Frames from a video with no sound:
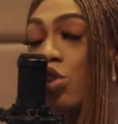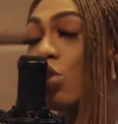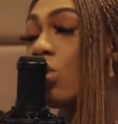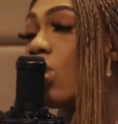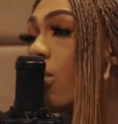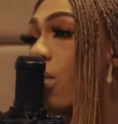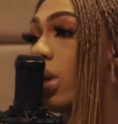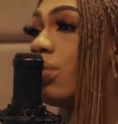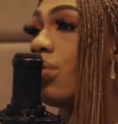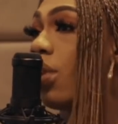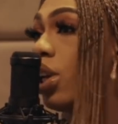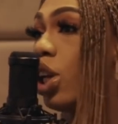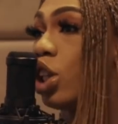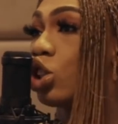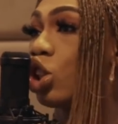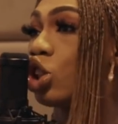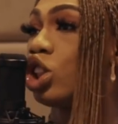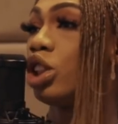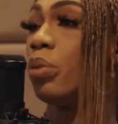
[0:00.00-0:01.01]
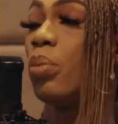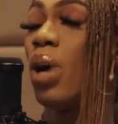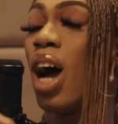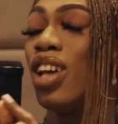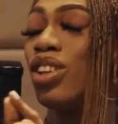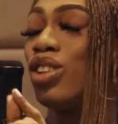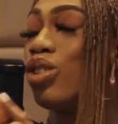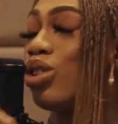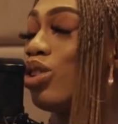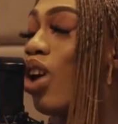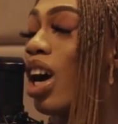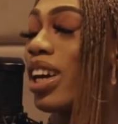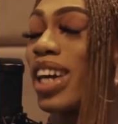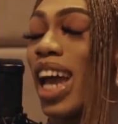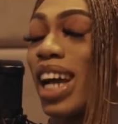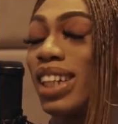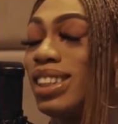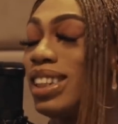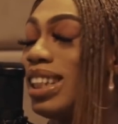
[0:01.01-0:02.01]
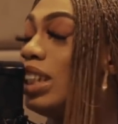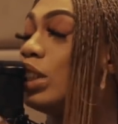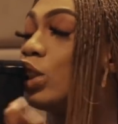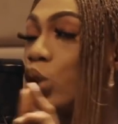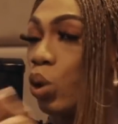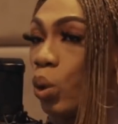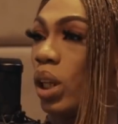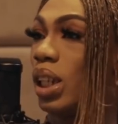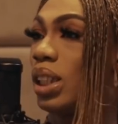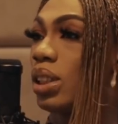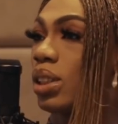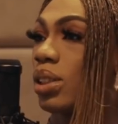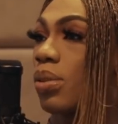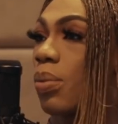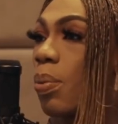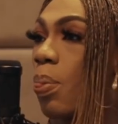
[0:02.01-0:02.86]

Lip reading: you're not ready for a relationship, do not get into it.